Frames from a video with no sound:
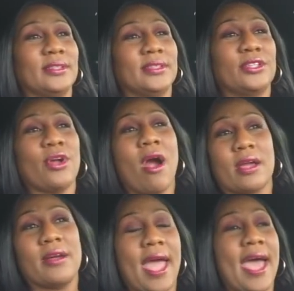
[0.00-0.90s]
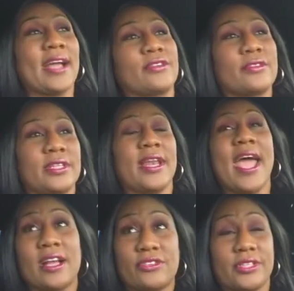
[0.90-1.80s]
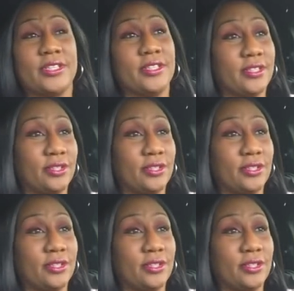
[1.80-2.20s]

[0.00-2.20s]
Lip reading: the darker actors and actresses